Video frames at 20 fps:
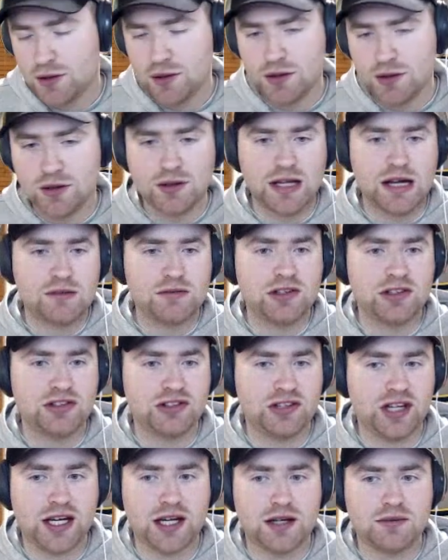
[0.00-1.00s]
Love to
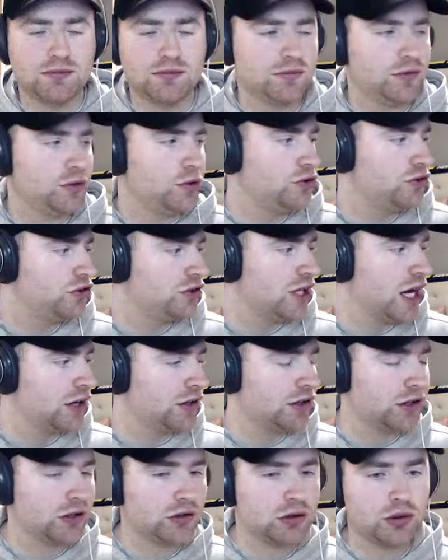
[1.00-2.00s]
see it. Good start
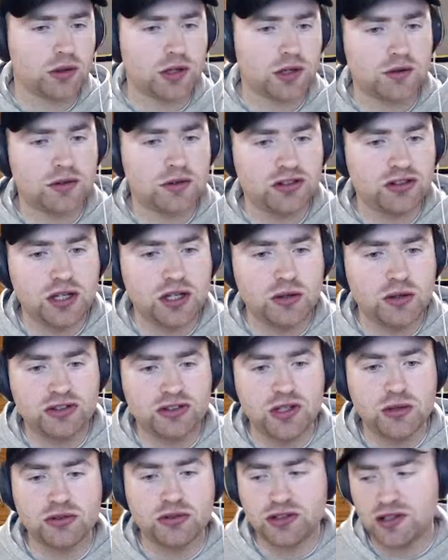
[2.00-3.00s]
to the quarter. Steele's
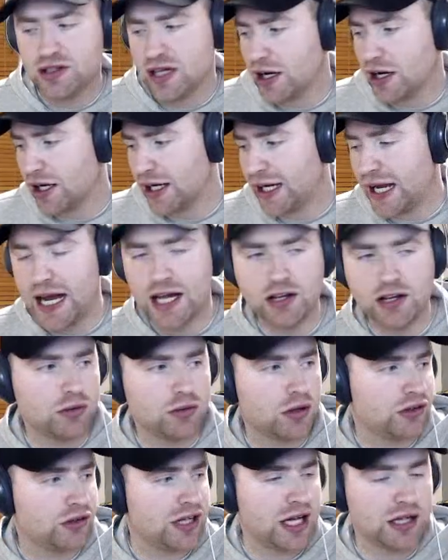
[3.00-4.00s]
done okay as
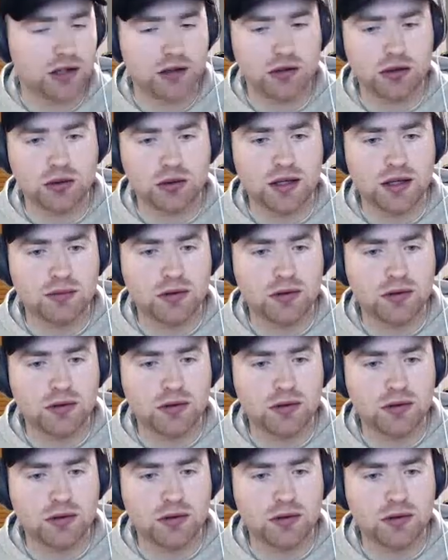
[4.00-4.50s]
well to start the quarter.